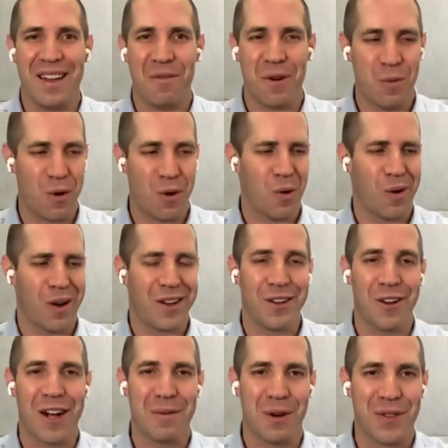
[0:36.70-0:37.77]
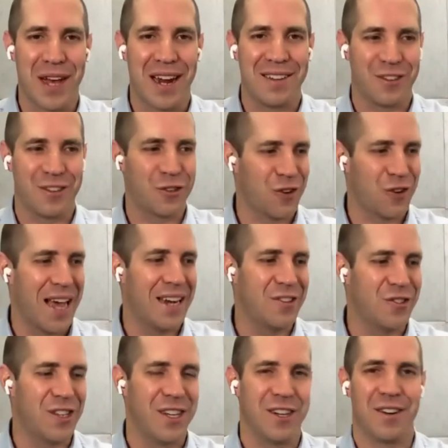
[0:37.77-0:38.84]
we want to talk about that as a
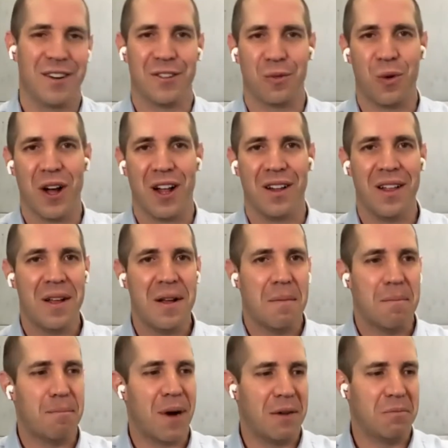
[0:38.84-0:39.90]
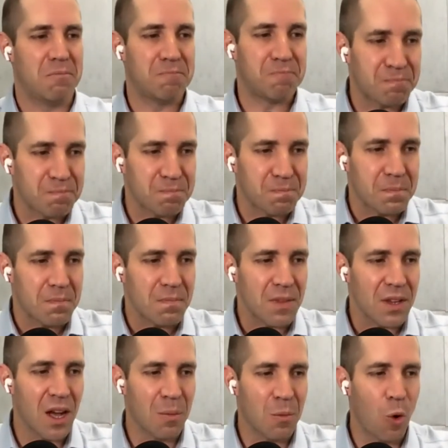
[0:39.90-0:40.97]
strategy here as well. But
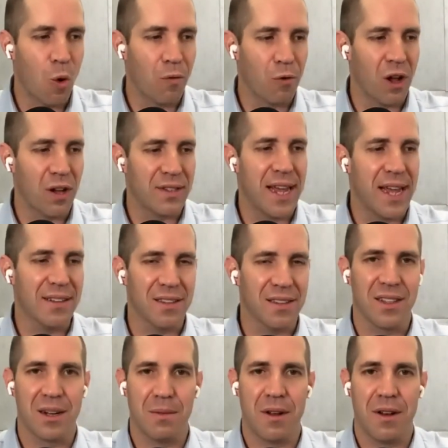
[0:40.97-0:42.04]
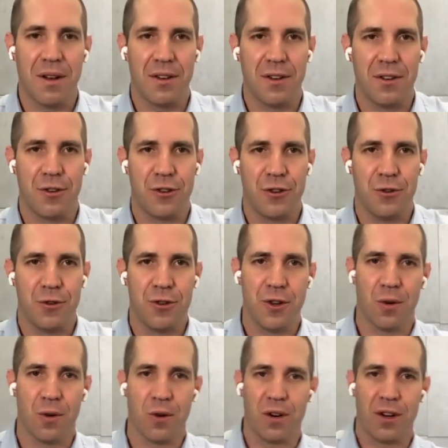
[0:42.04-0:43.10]
overall, take us a little bit to
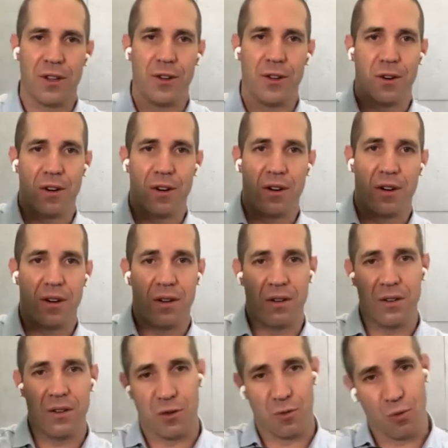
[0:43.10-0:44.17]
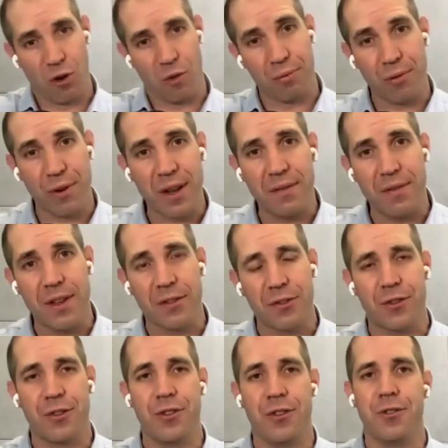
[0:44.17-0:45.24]
your role
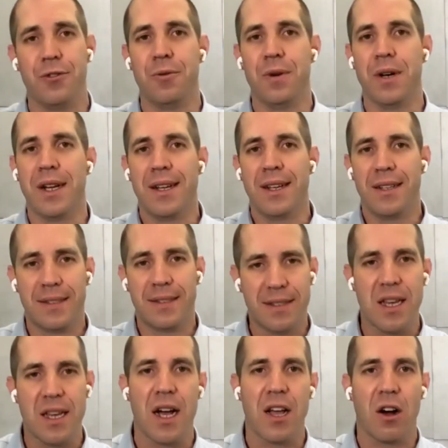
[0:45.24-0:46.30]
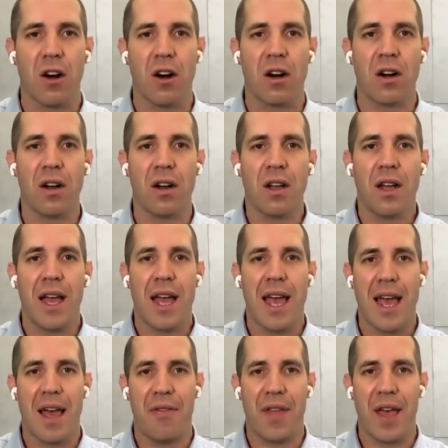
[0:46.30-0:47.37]
previous to CIR,
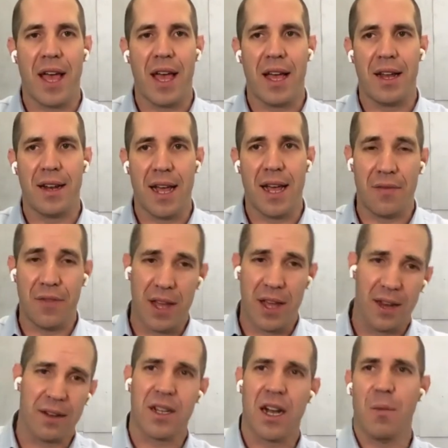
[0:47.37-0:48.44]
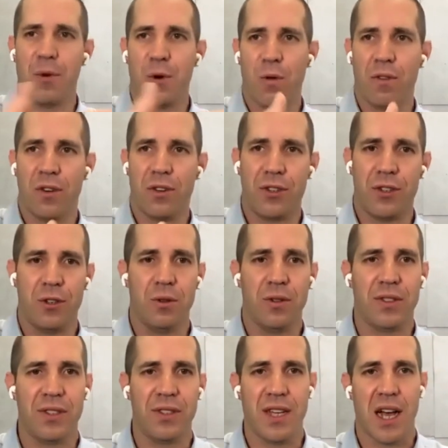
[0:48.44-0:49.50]
and then coming over to
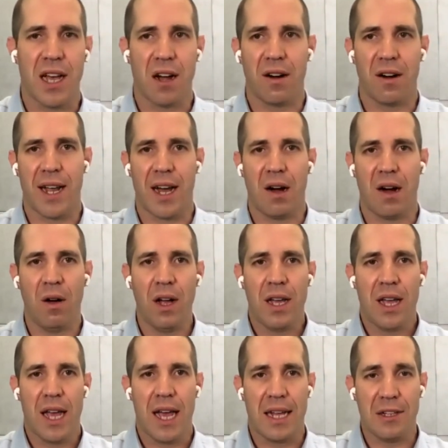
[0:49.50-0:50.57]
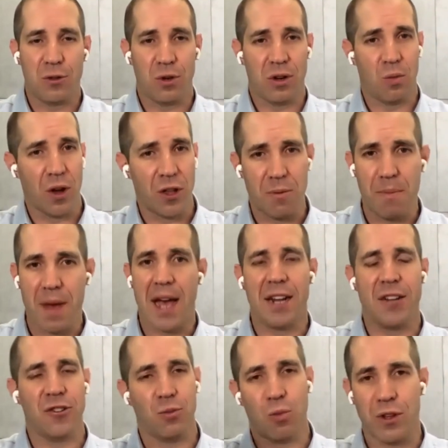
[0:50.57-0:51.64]
CIR now, and sort of what you
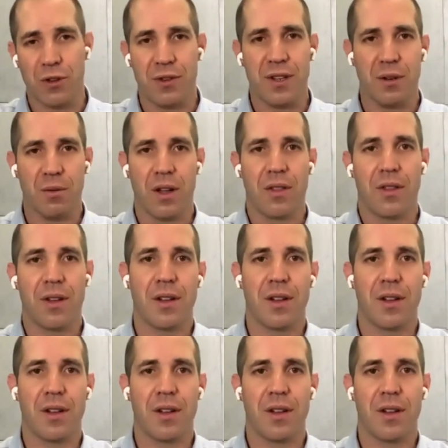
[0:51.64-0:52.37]
manage and what you deal with.